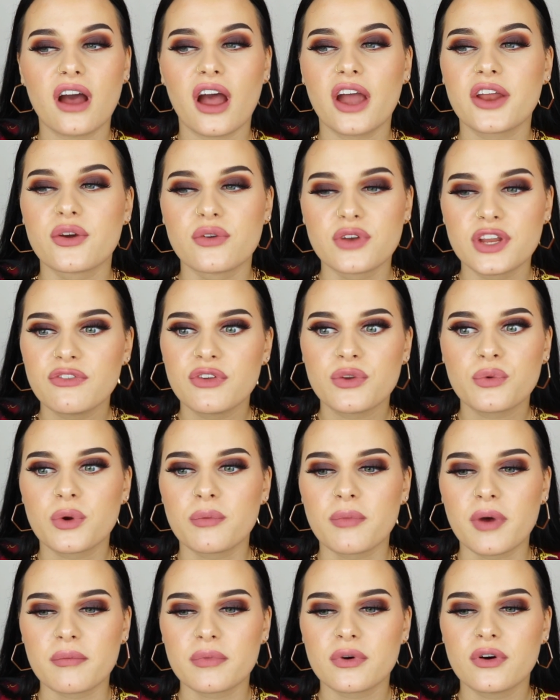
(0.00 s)
I don't even
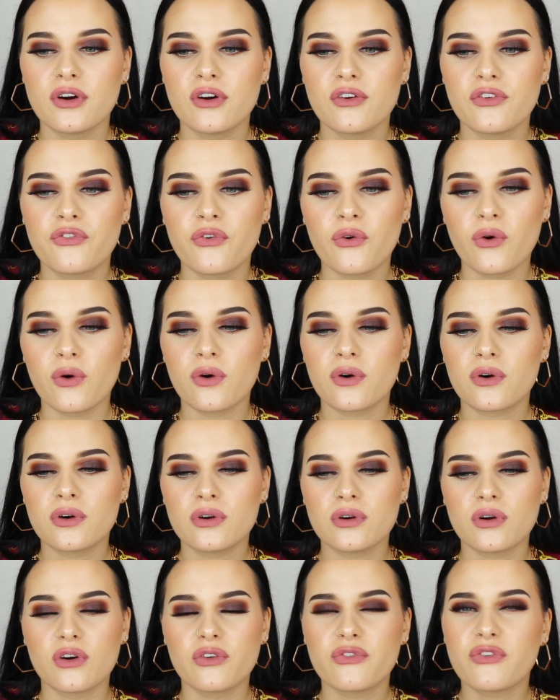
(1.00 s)
remember, 4
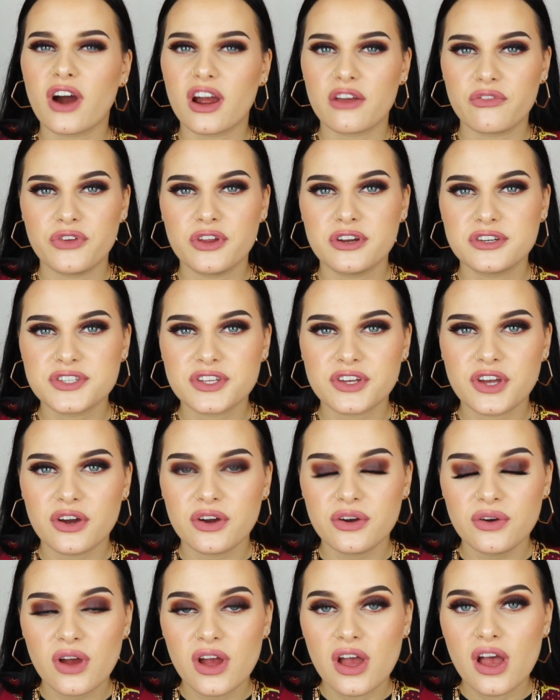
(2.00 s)
or 5 years
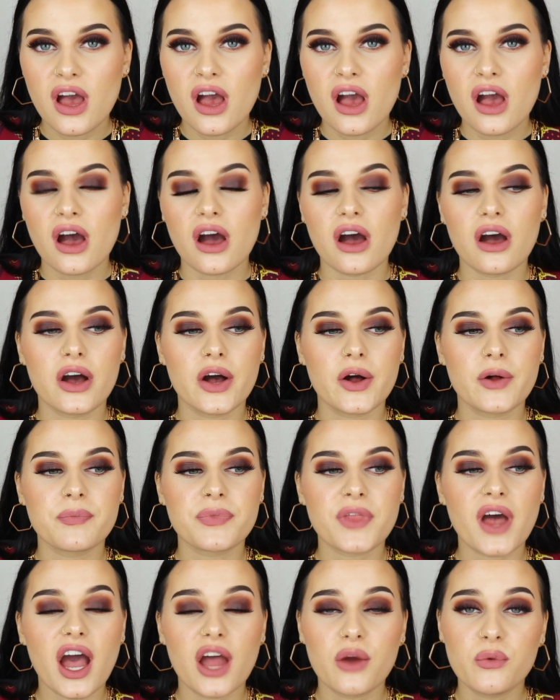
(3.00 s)
ago.
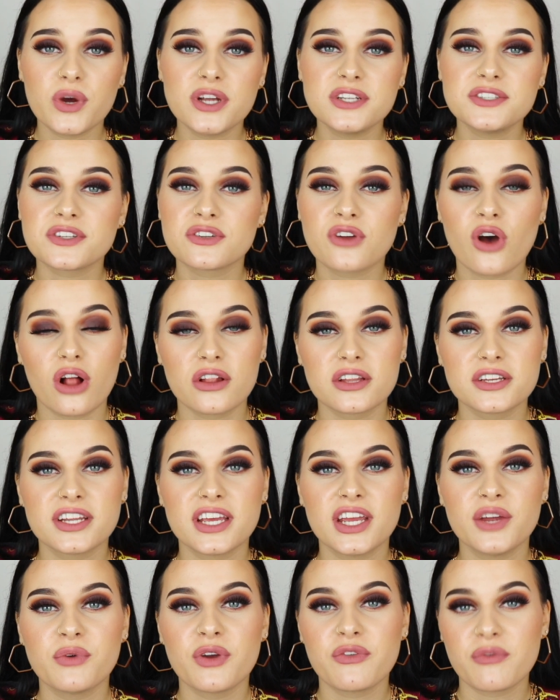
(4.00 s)
I went on
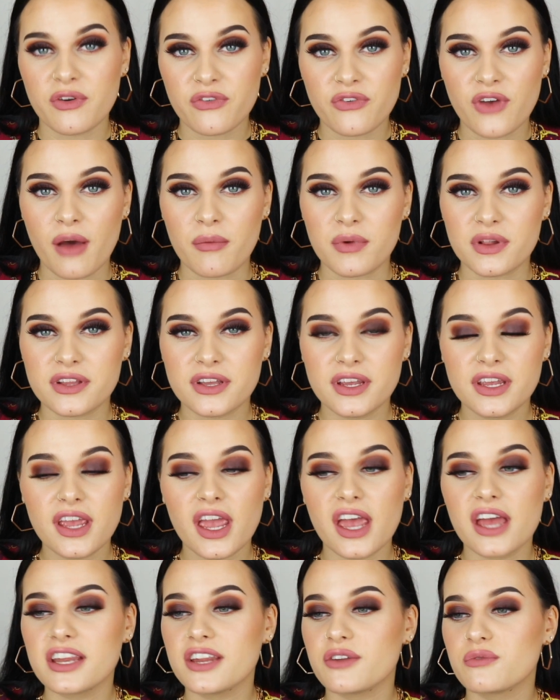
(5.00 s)
holiday with my family
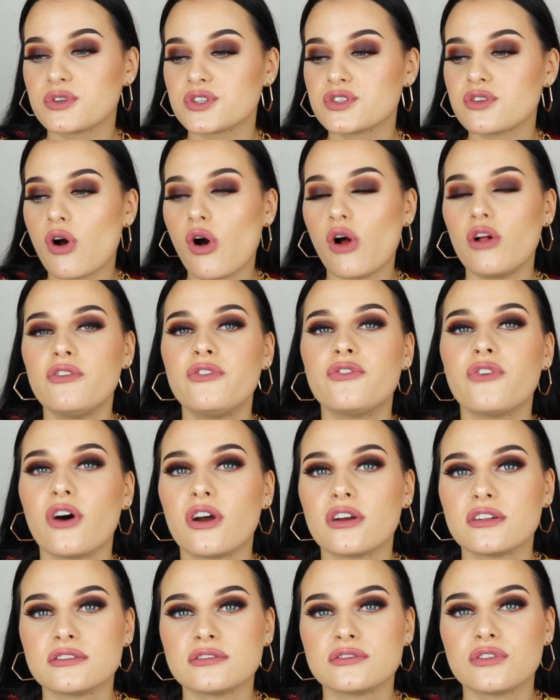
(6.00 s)
and it was all
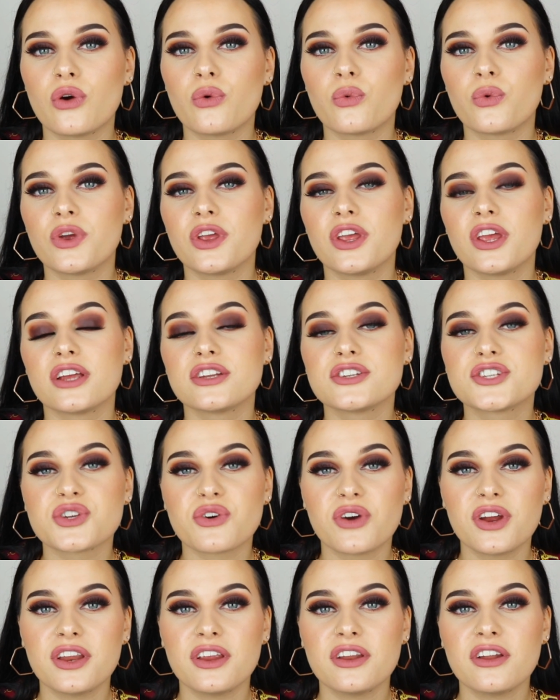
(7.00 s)
fun. We
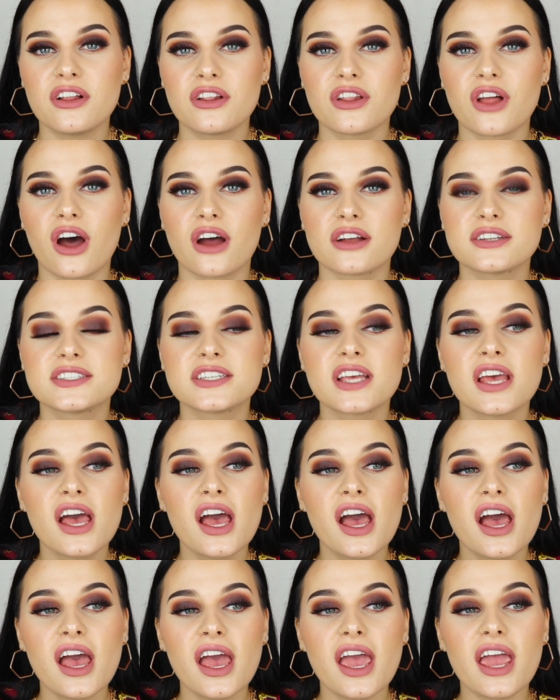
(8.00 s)
enjoyed it a lot
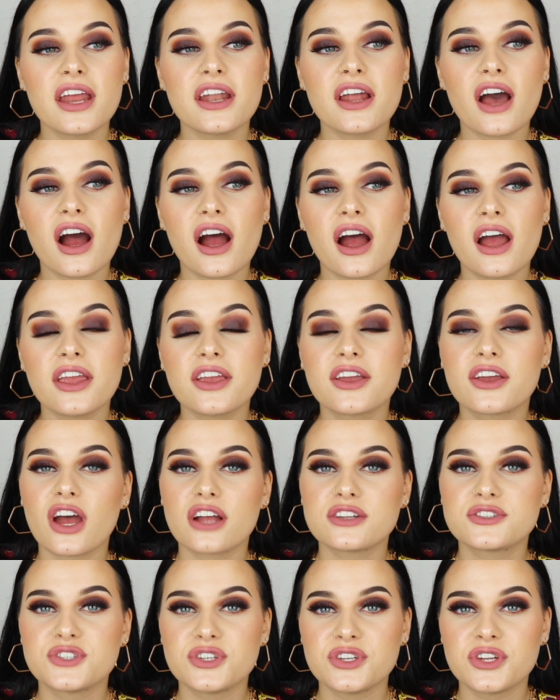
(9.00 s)
and I
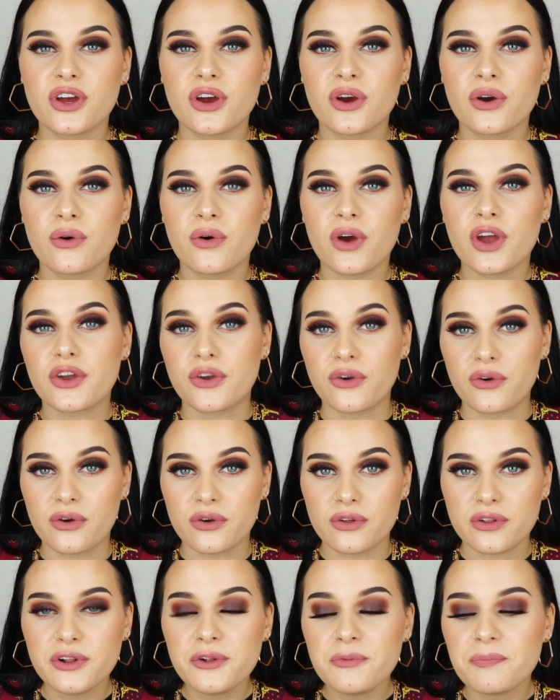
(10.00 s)
got to know a
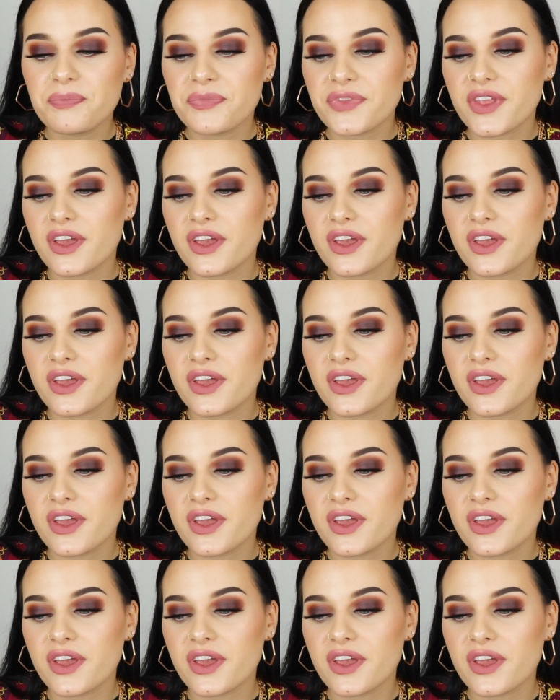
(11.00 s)
girl.